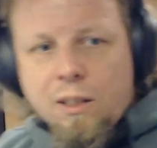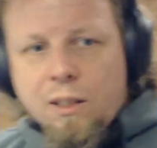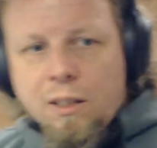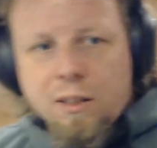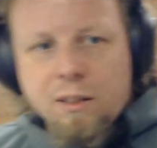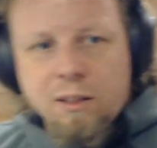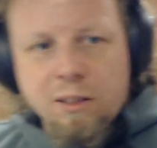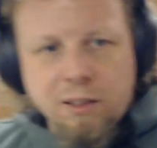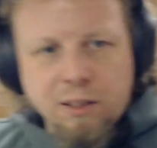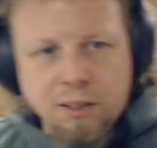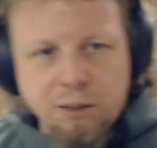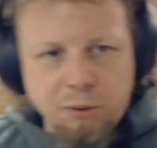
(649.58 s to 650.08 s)

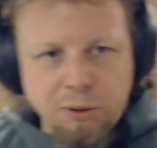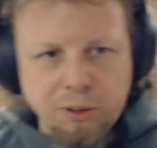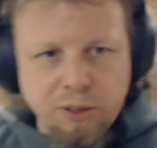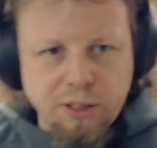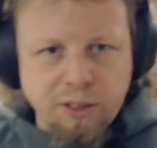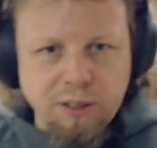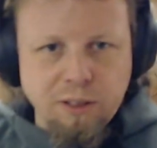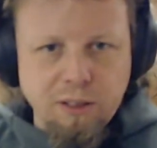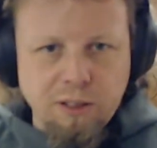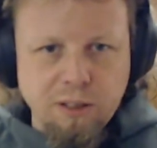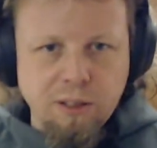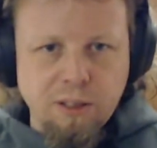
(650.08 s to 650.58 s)
Like there was
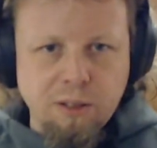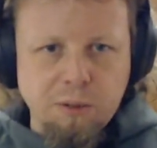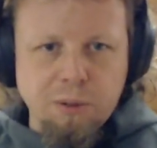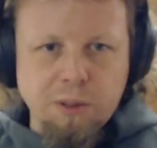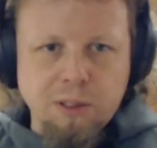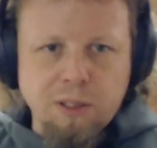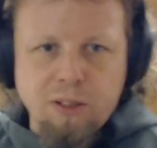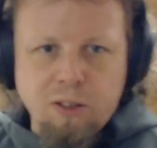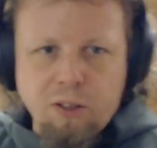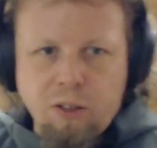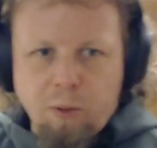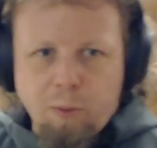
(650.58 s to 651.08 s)
a
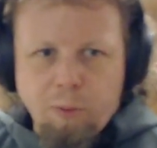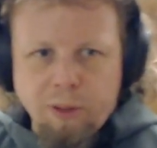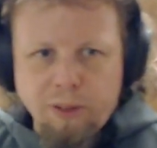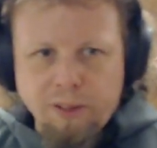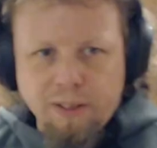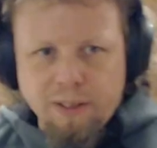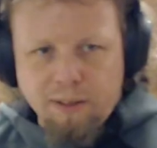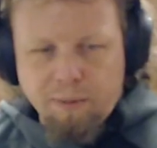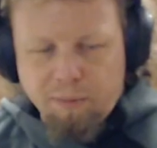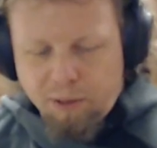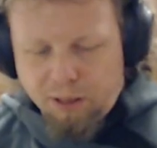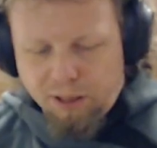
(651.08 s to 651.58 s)
talk by
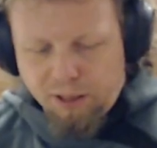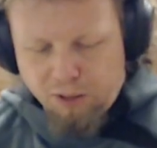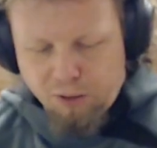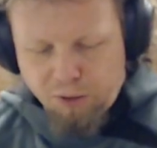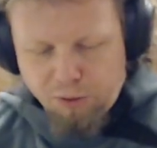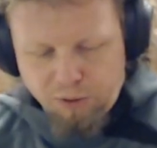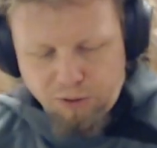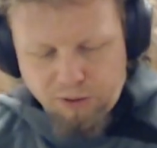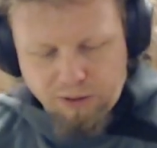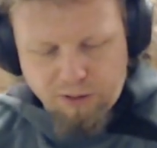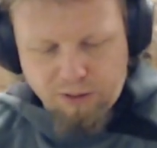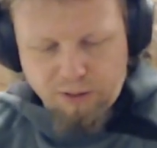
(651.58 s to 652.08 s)
somebody
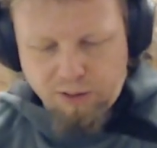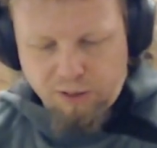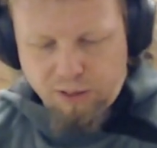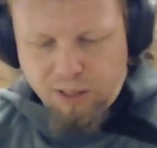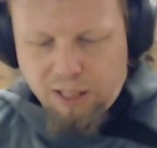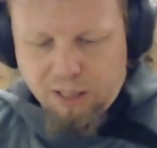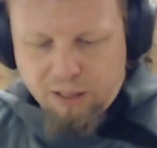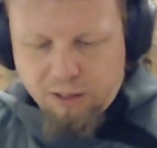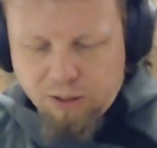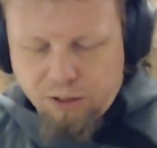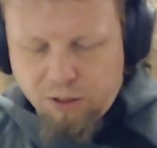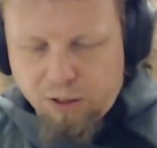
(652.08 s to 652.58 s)
who's
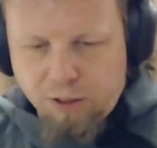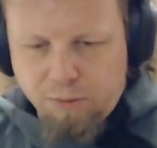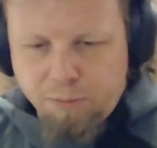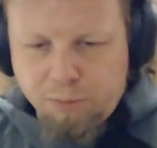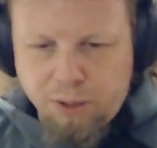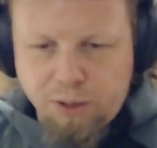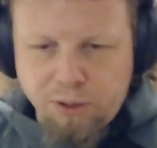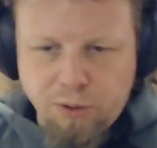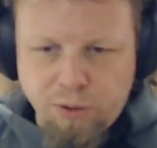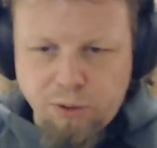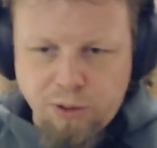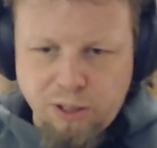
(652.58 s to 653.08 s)
actually
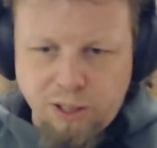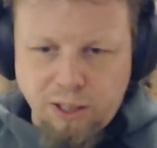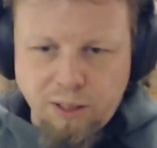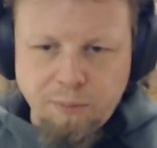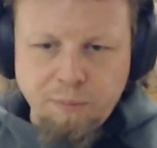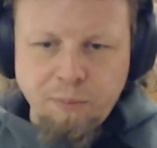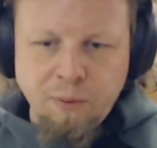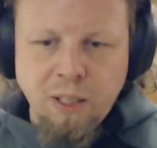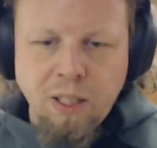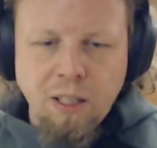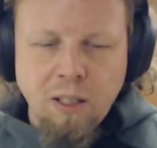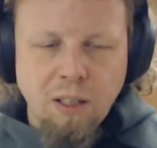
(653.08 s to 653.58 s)
been using
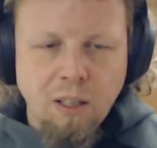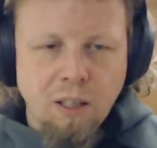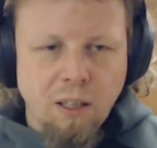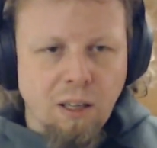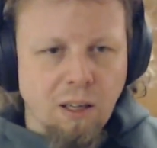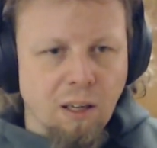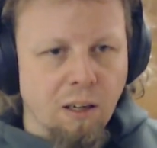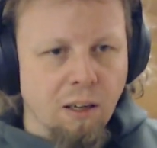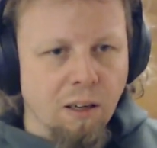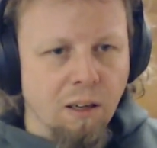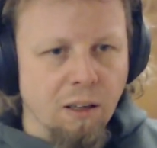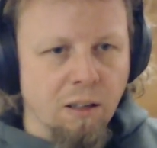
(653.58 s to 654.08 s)

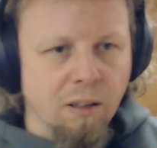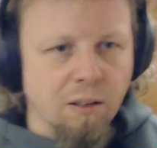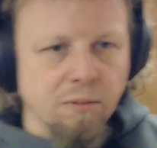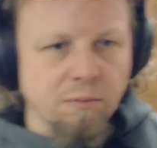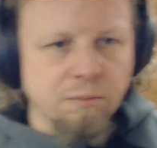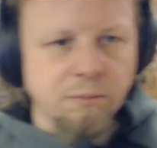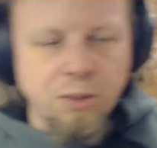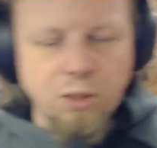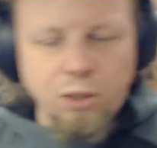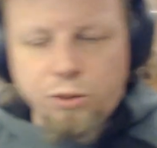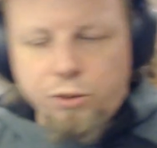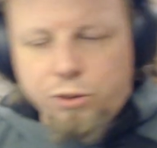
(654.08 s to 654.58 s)

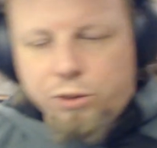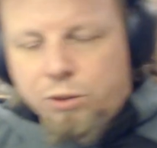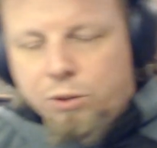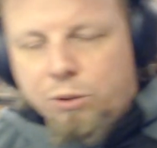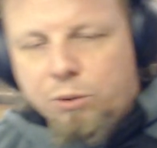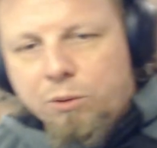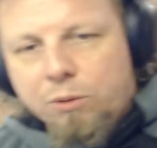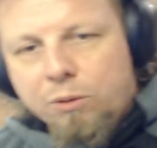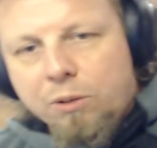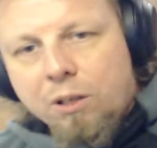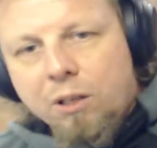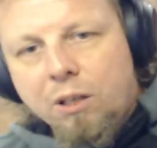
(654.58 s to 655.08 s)

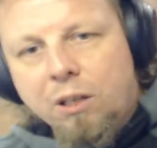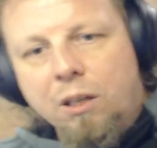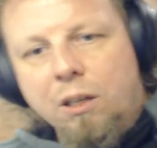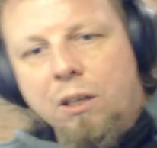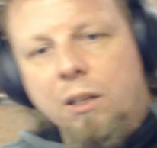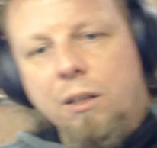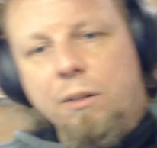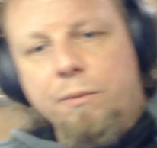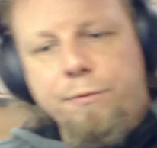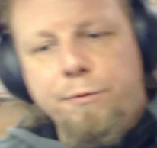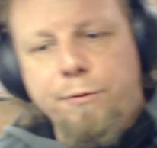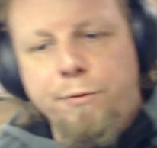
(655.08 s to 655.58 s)
Godot
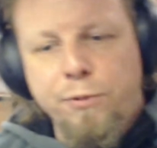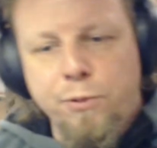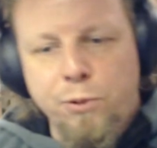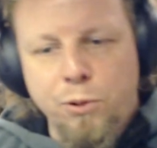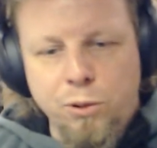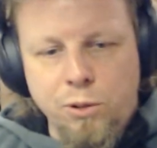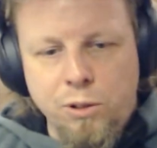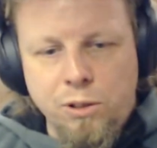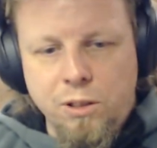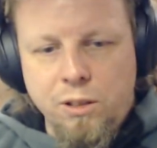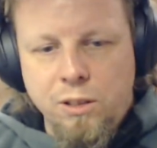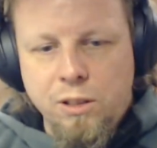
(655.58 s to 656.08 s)

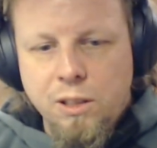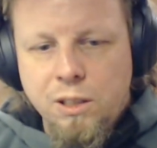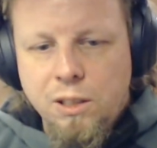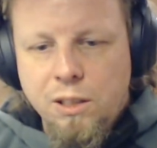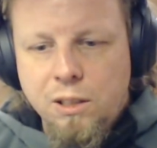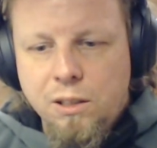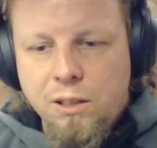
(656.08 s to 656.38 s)
for